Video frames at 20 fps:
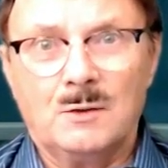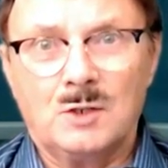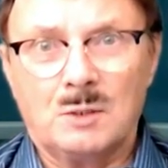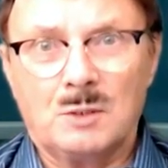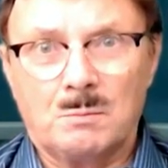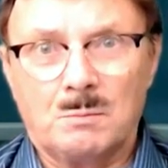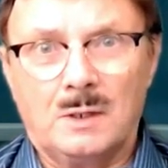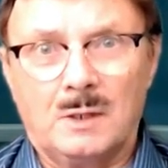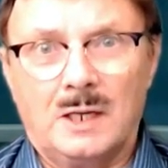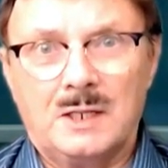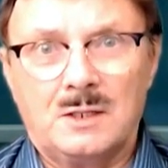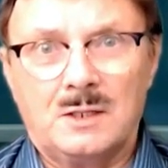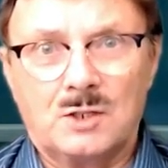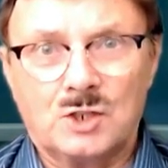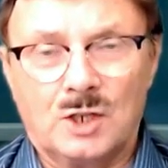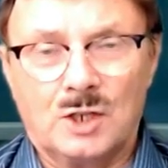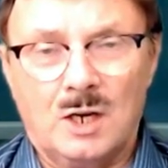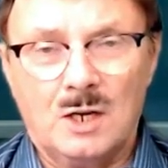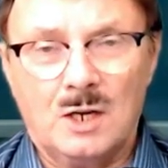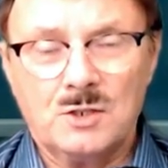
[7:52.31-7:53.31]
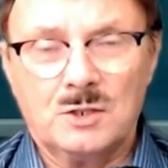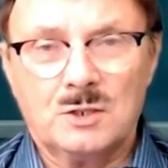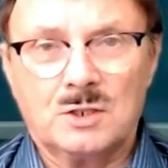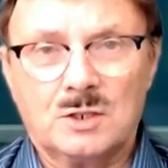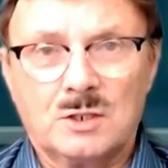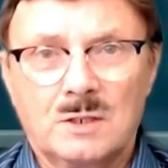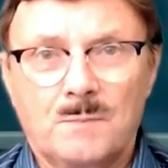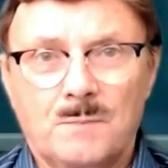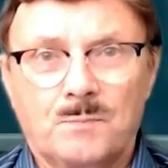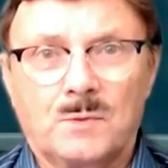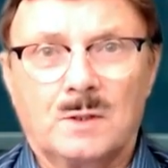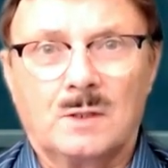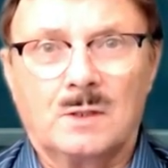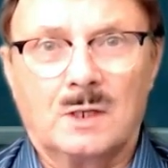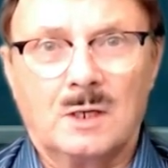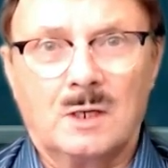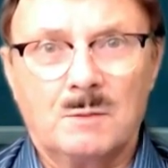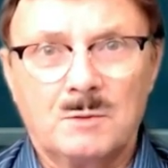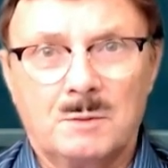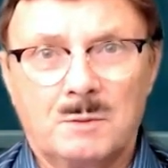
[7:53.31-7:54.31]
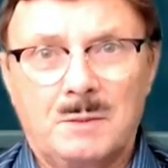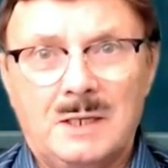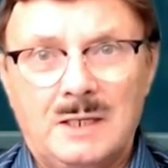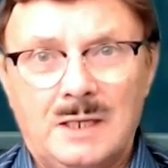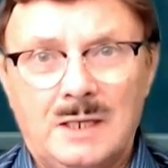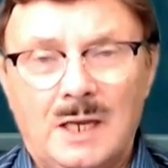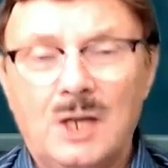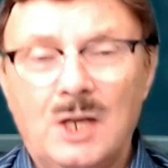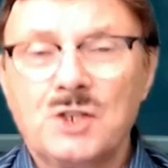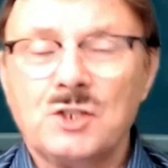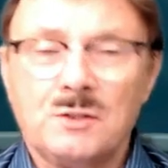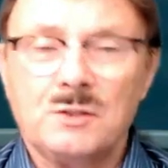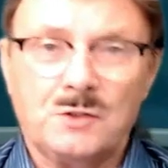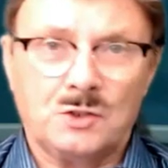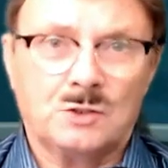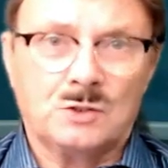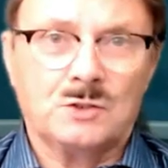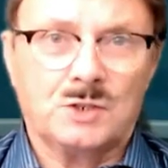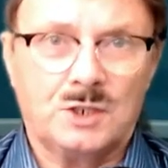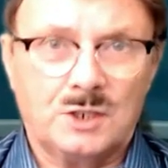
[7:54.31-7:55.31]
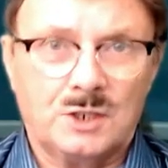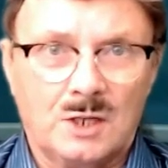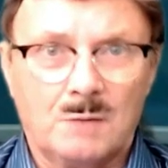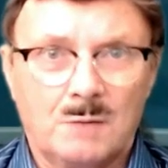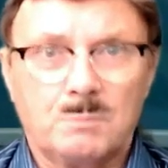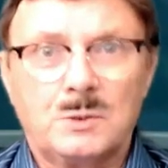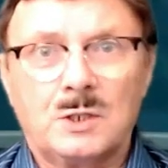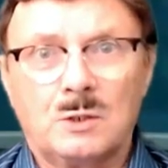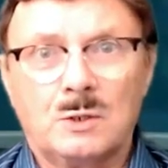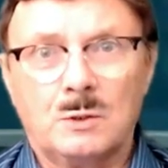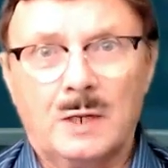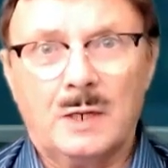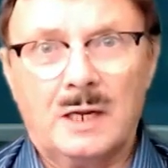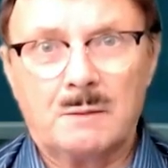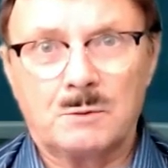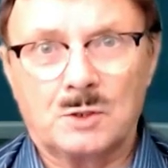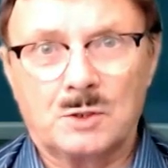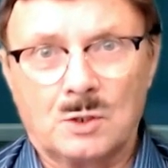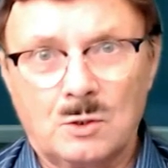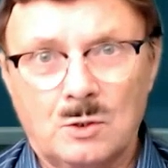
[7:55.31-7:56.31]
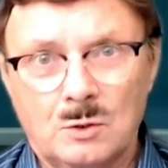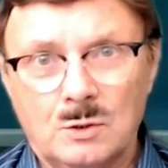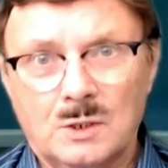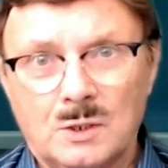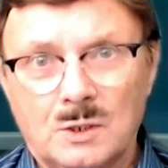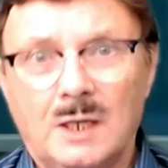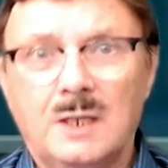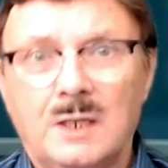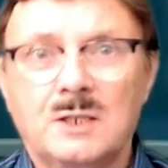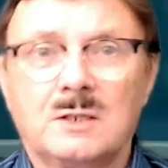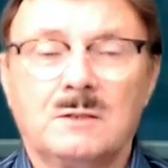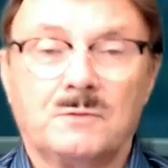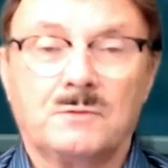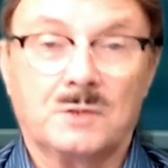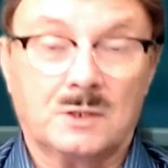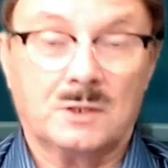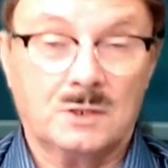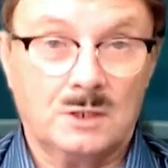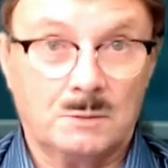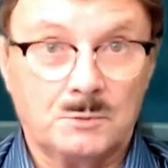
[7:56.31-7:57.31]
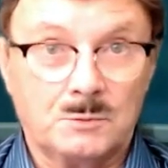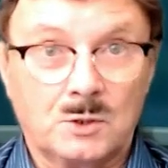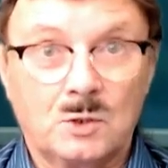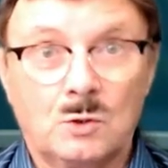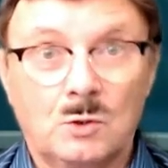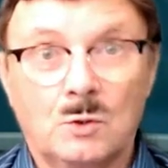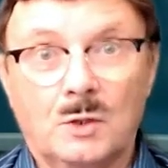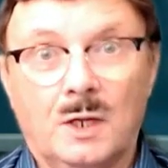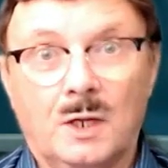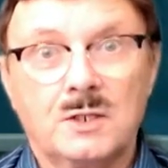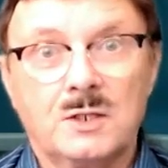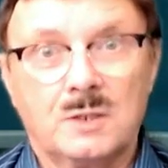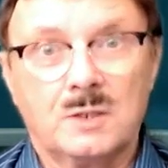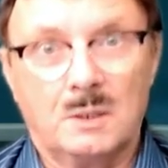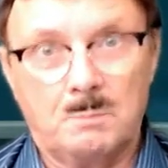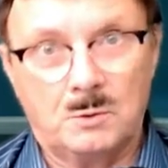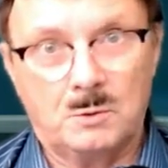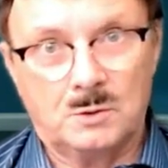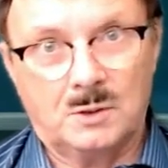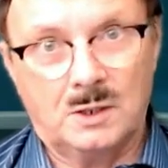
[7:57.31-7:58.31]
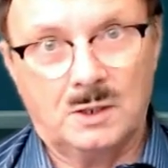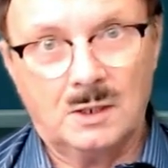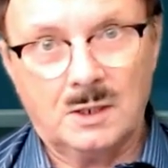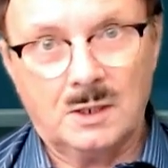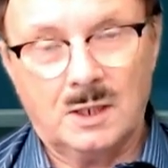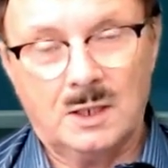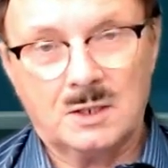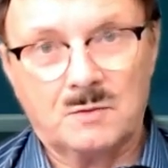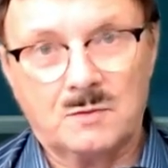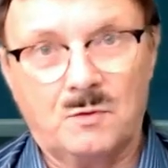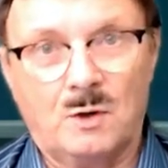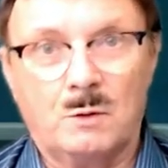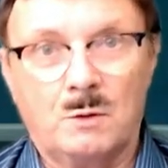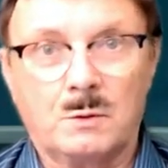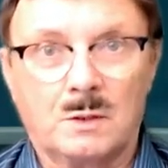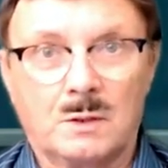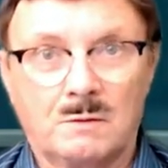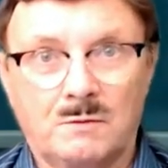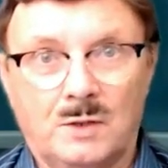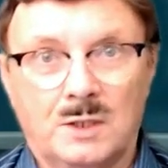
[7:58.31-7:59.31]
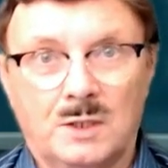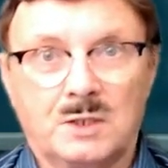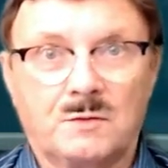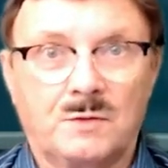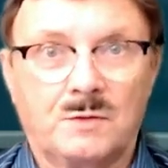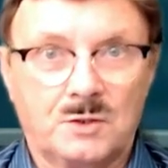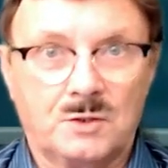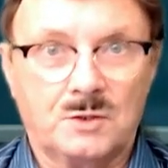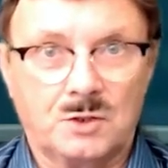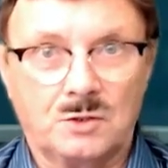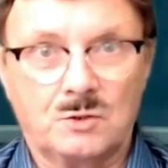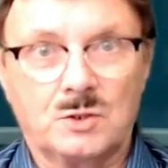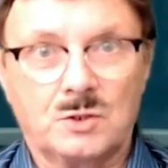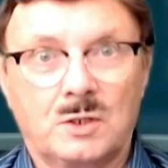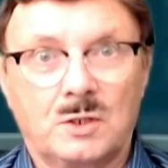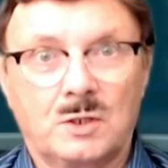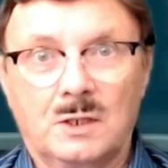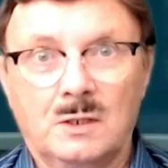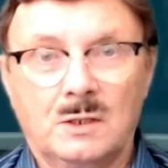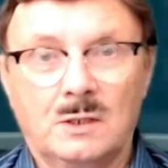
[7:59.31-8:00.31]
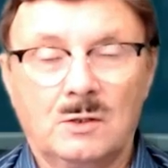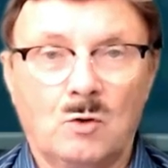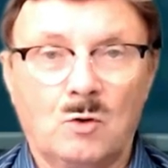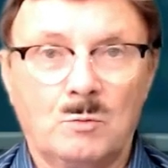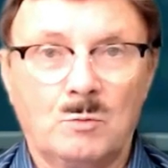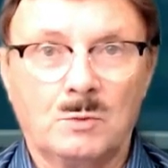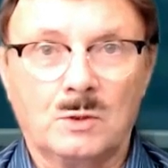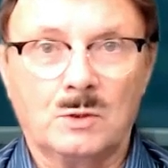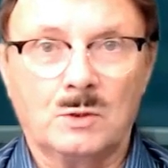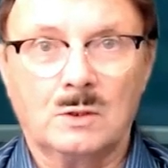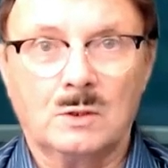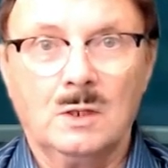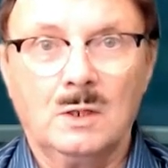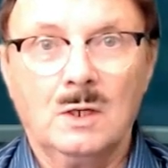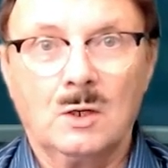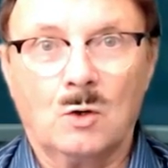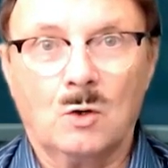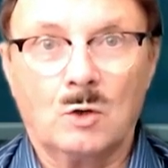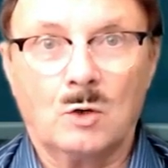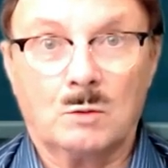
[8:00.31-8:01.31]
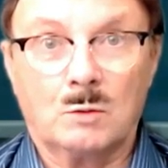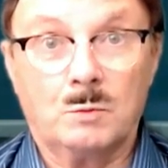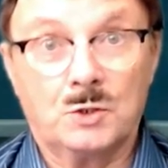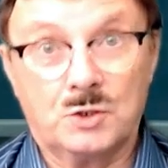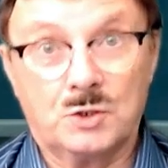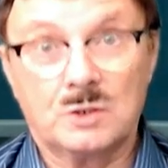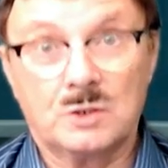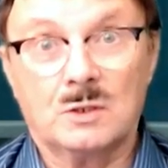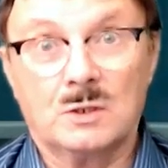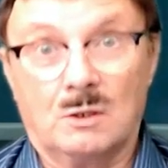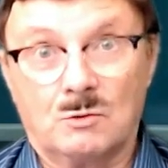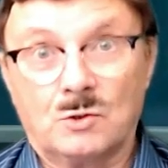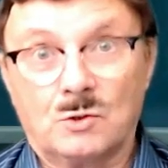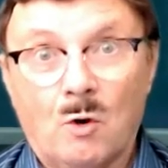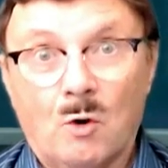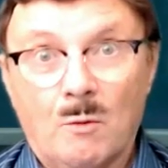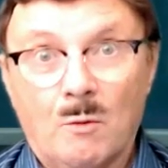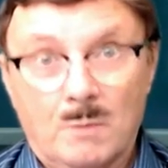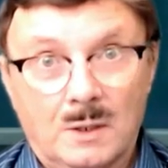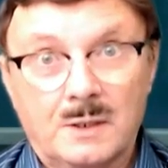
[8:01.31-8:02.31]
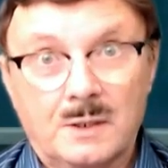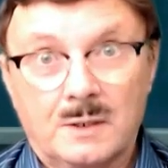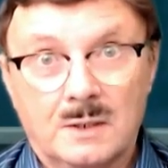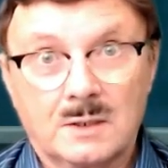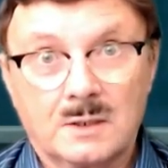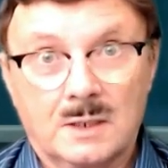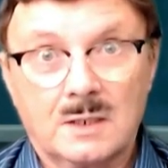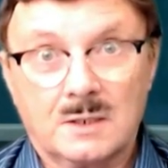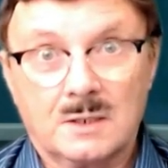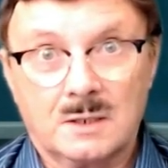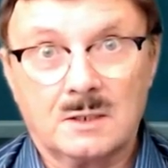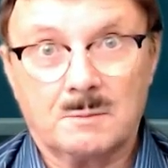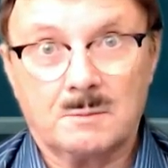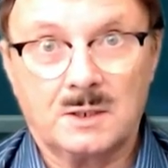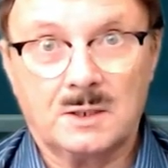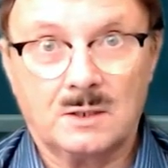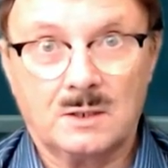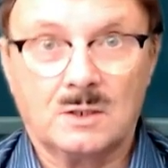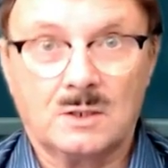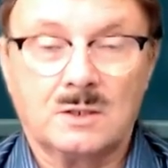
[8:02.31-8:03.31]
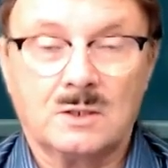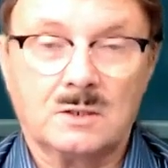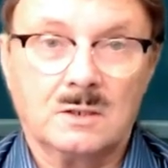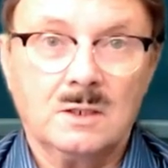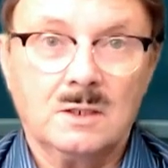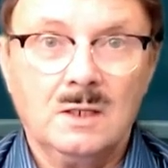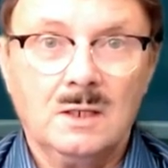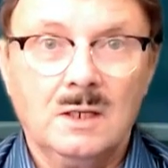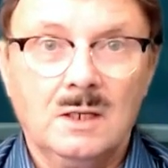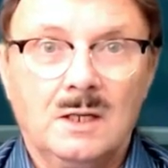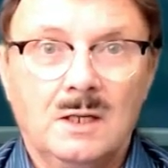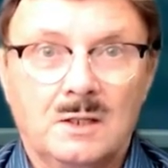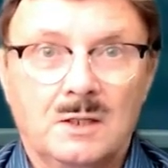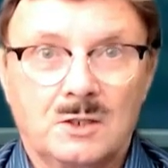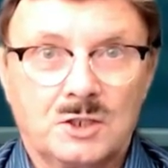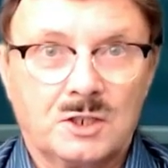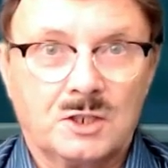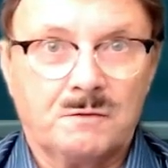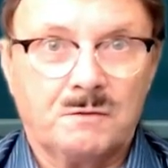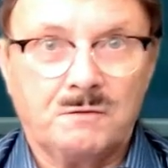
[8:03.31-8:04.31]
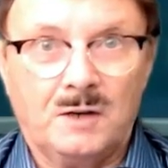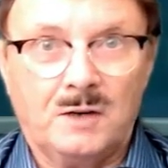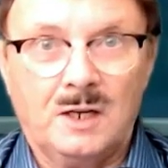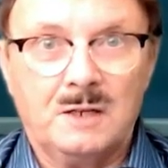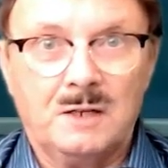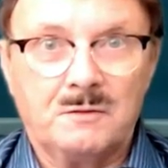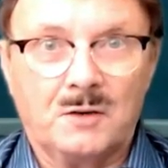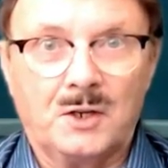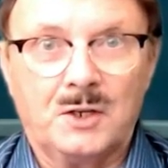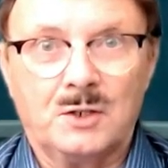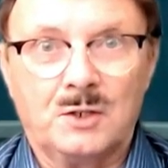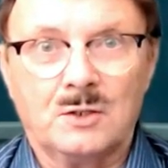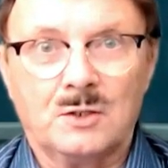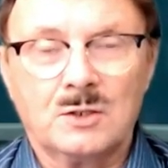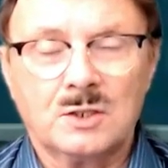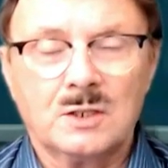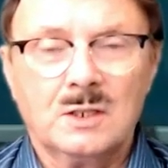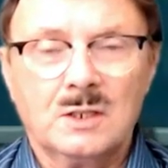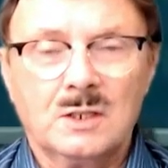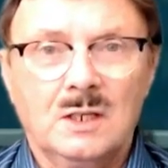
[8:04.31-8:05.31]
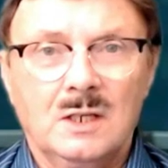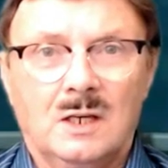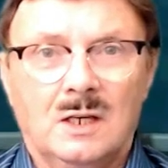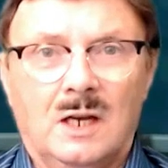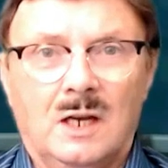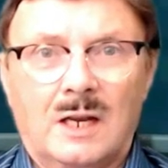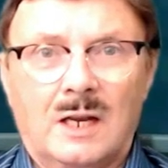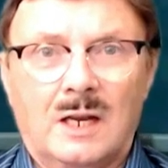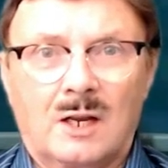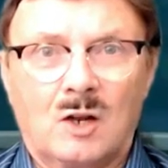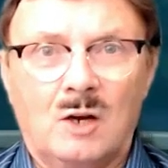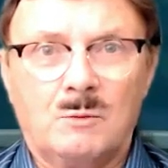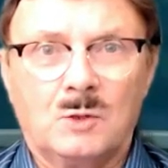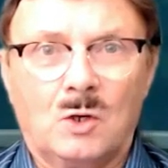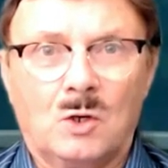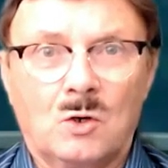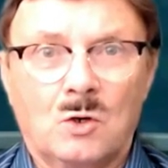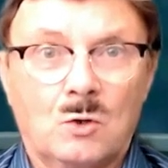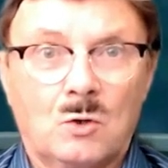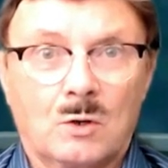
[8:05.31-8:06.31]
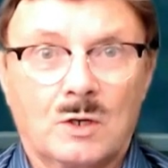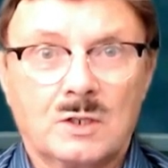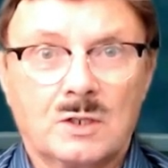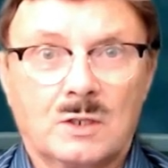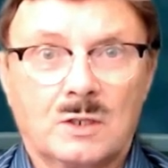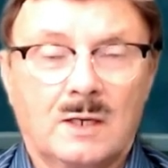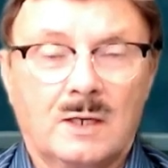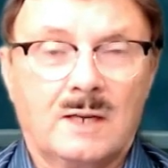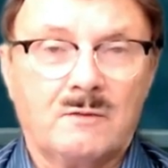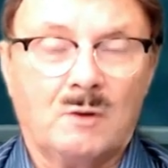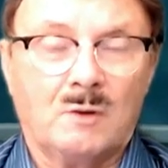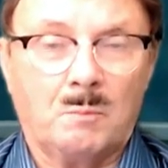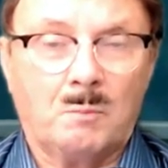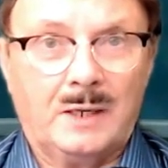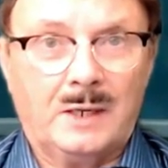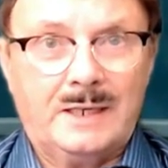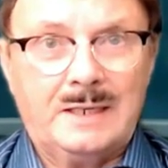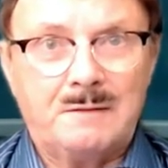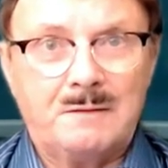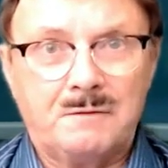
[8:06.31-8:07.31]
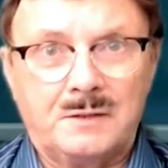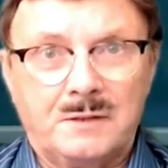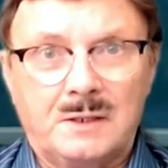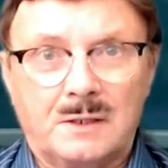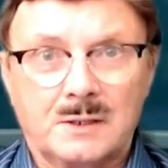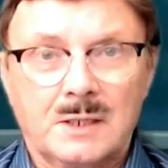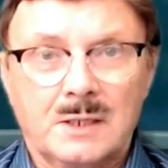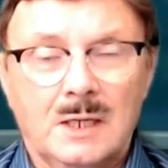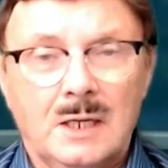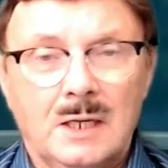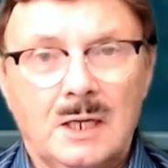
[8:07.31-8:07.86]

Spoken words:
You lay the charges, they come to mediation, they don't turn up, we go ahead with the court case. If they turn up the court case, they put their case forward and vice versa, like in a normal court, which is not normal in a sense, is it? Because there's 5 layers and a common law court is on a level playing field.